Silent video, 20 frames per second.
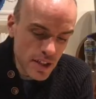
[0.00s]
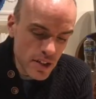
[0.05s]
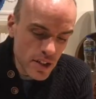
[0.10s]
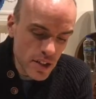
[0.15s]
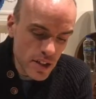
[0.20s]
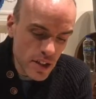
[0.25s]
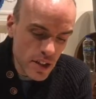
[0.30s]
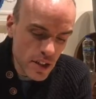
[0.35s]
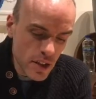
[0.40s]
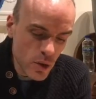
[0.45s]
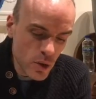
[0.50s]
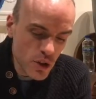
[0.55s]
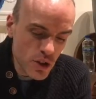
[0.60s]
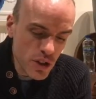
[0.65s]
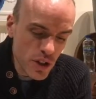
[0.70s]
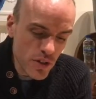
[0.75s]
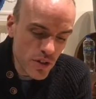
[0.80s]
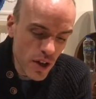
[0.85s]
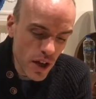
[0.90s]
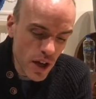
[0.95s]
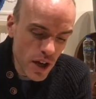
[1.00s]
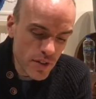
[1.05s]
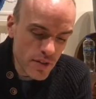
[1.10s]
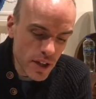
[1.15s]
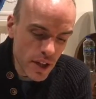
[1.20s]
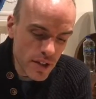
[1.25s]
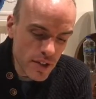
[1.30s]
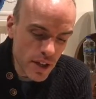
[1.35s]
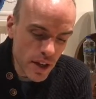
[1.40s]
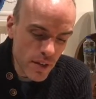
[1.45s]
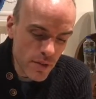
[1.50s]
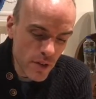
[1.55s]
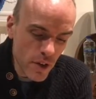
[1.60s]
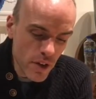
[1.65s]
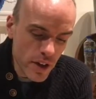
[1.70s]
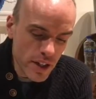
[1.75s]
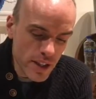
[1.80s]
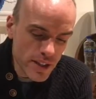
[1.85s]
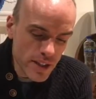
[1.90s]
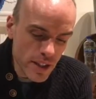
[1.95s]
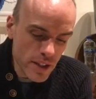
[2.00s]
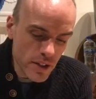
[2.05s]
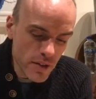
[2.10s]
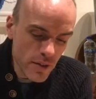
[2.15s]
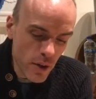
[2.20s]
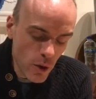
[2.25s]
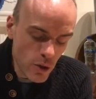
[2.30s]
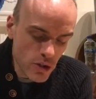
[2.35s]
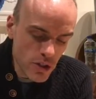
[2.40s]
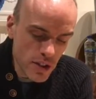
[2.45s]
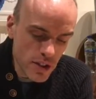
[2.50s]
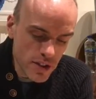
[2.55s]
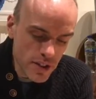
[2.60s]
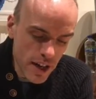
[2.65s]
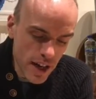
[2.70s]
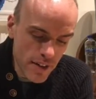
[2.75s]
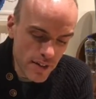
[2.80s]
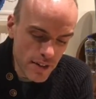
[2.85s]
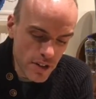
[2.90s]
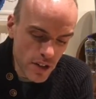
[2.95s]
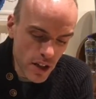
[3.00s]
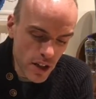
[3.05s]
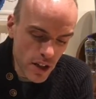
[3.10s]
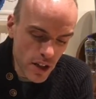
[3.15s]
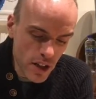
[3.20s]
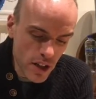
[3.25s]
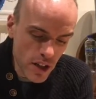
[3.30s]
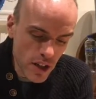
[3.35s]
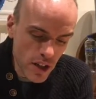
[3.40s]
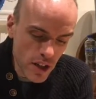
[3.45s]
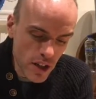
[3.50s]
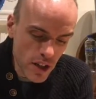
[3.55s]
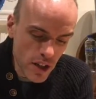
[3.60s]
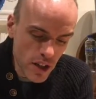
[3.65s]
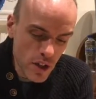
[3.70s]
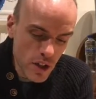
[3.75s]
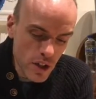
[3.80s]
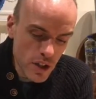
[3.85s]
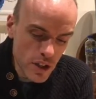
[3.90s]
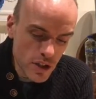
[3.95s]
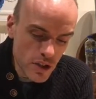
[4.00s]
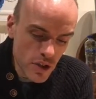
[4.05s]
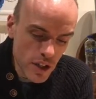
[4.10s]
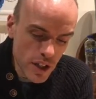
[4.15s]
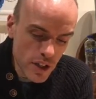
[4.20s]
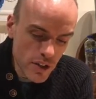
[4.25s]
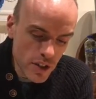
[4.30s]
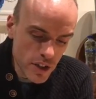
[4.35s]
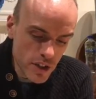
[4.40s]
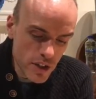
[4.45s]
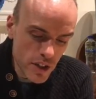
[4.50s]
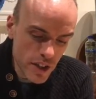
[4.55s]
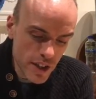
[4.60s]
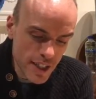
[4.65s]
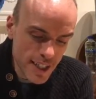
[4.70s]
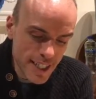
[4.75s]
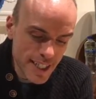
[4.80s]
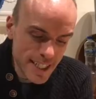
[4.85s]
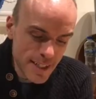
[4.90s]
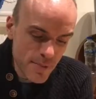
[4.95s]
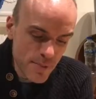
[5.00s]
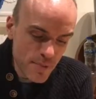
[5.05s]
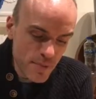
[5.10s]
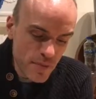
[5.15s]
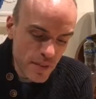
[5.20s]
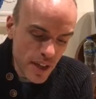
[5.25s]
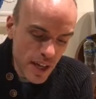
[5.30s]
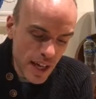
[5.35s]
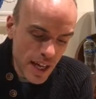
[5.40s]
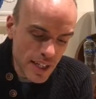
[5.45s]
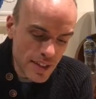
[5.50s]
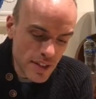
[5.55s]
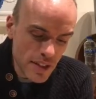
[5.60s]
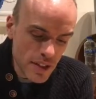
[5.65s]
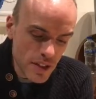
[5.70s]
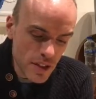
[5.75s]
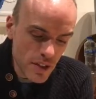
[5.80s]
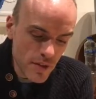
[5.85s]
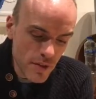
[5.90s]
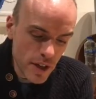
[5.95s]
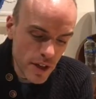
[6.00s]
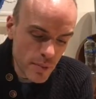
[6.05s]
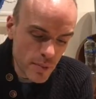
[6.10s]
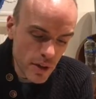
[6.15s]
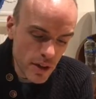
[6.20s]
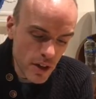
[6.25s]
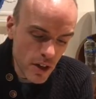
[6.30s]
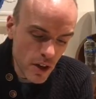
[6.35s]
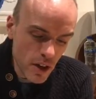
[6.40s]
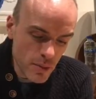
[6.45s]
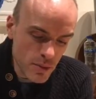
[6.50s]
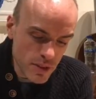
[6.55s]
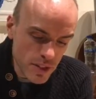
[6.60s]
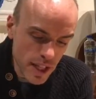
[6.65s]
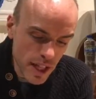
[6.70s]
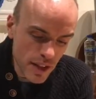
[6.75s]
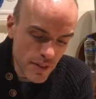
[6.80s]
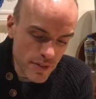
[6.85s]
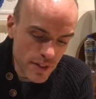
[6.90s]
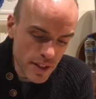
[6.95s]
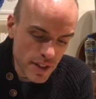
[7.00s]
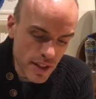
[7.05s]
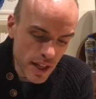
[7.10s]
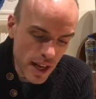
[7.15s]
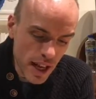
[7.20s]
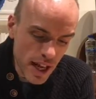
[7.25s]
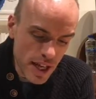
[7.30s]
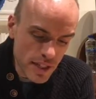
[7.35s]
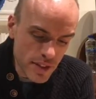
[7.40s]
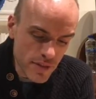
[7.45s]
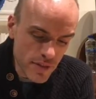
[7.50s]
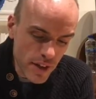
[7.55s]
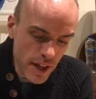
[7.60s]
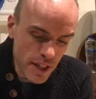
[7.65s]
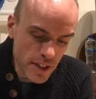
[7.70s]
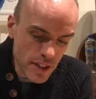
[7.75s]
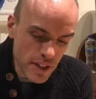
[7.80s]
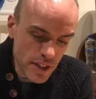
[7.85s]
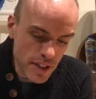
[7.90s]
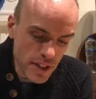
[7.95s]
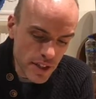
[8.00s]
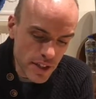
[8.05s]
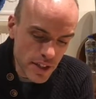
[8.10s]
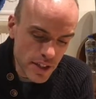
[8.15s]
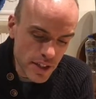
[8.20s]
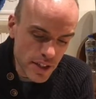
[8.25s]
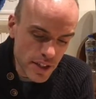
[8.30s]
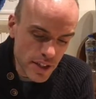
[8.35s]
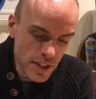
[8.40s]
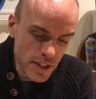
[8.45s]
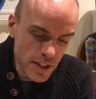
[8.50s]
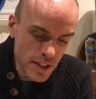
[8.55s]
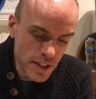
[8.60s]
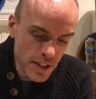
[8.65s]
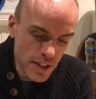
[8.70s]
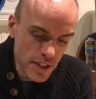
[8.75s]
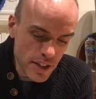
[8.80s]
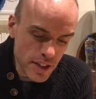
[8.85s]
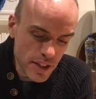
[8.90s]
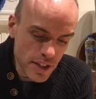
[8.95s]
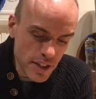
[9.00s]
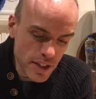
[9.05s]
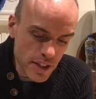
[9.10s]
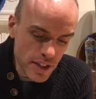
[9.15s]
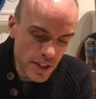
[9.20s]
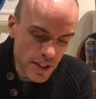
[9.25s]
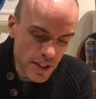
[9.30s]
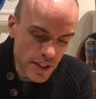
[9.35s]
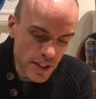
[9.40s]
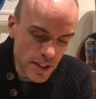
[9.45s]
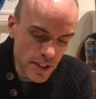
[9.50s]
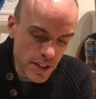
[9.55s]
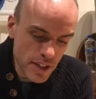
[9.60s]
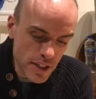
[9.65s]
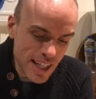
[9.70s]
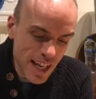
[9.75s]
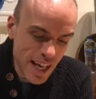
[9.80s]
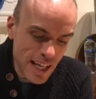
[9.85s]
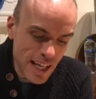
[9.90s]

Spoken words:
The conclusion arrived at, therefore, is that devotional service of Lord Sri Krishna, as it is confirmed by the Lord himself in the last phase of the Bhagavad Gita, is the